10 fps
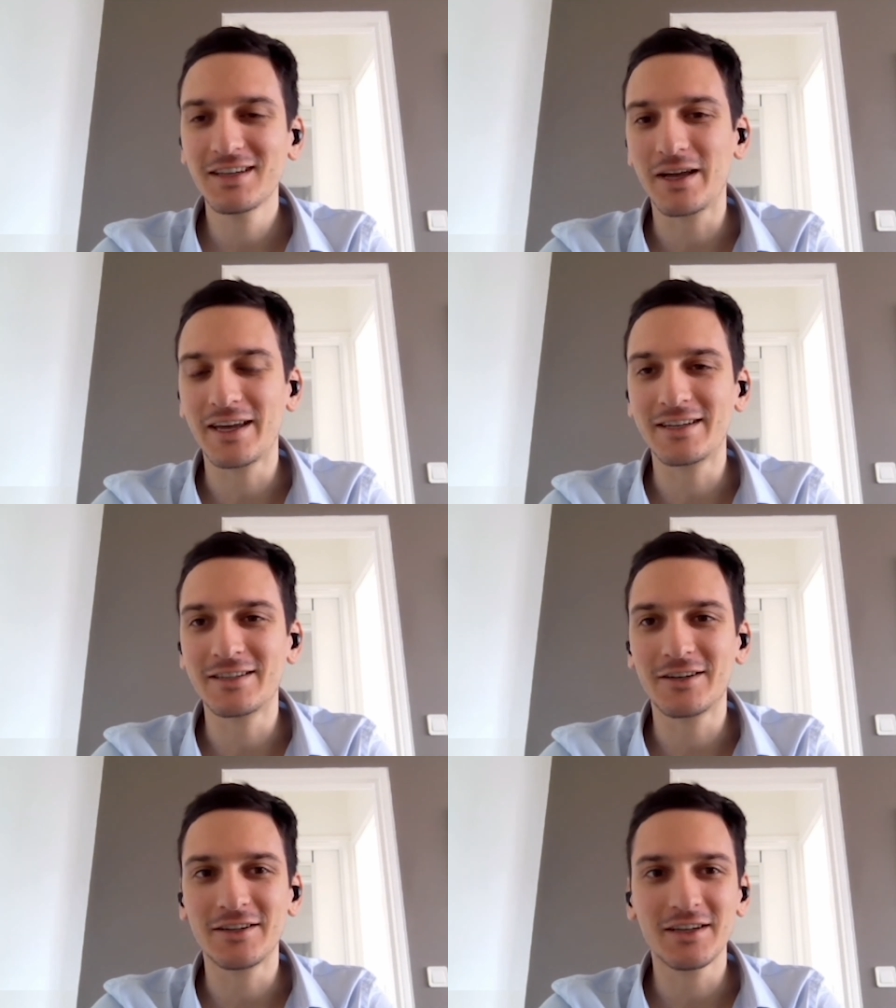And
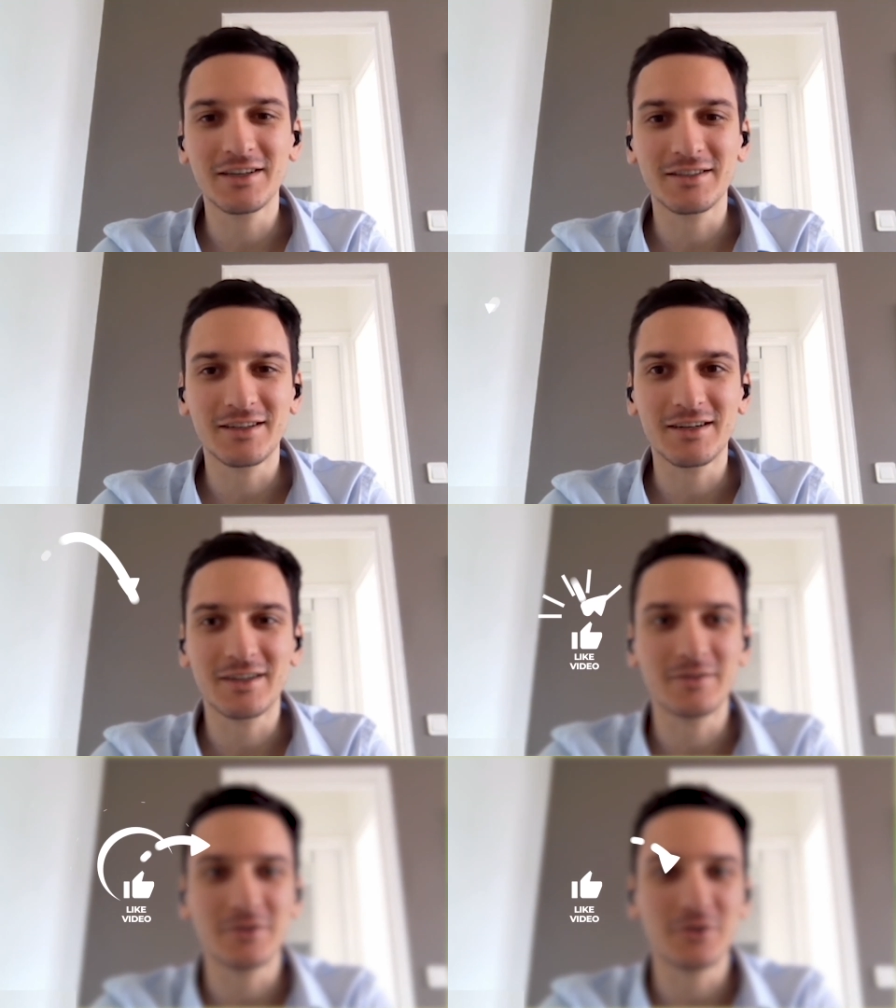uh, yeah,
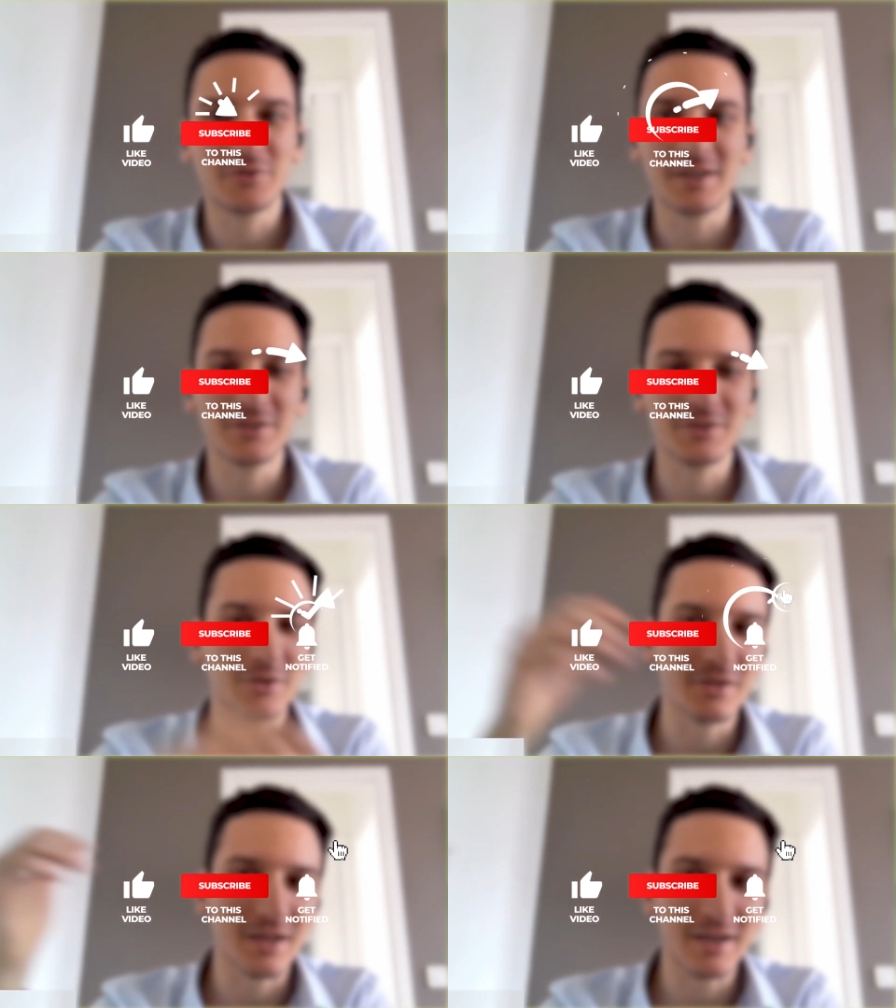uh, you know, guys you
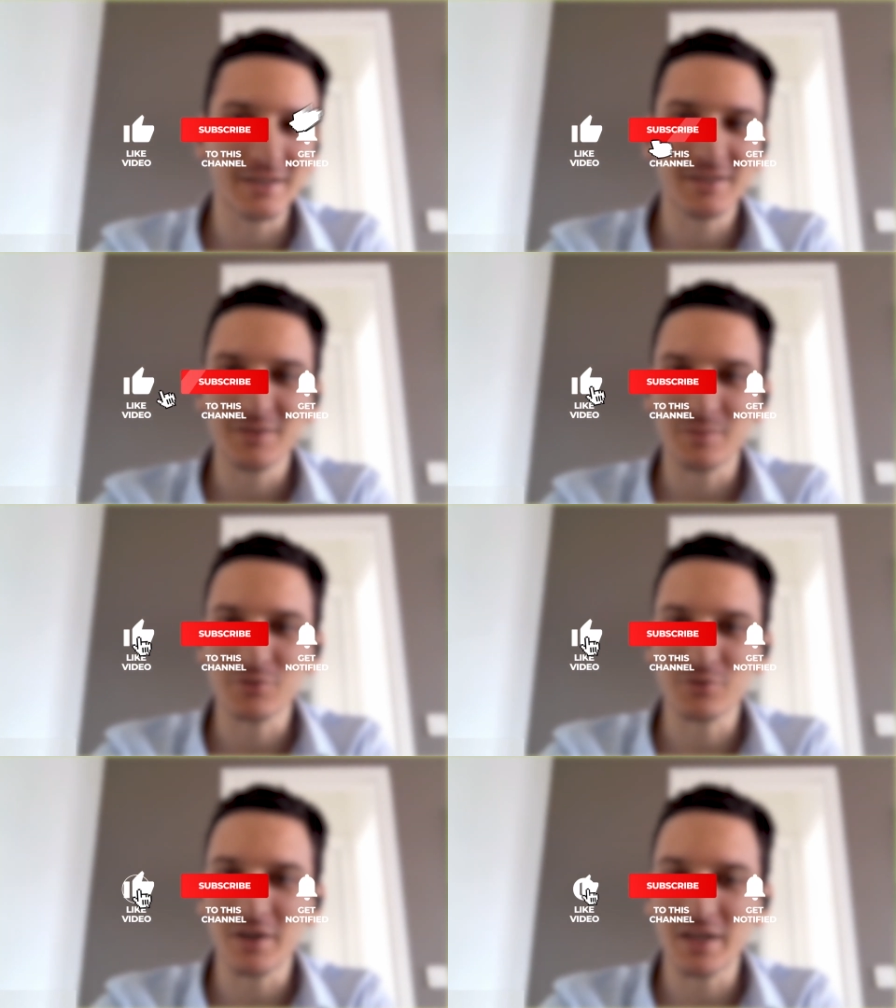can like,
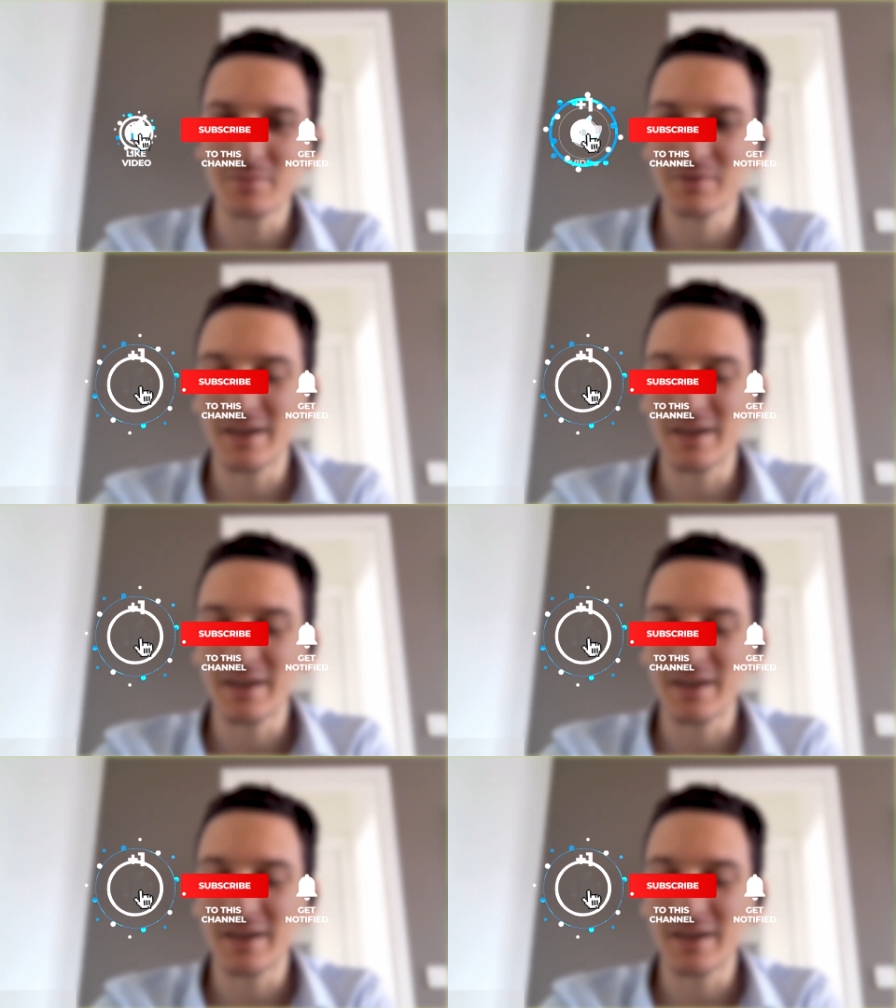subscribe,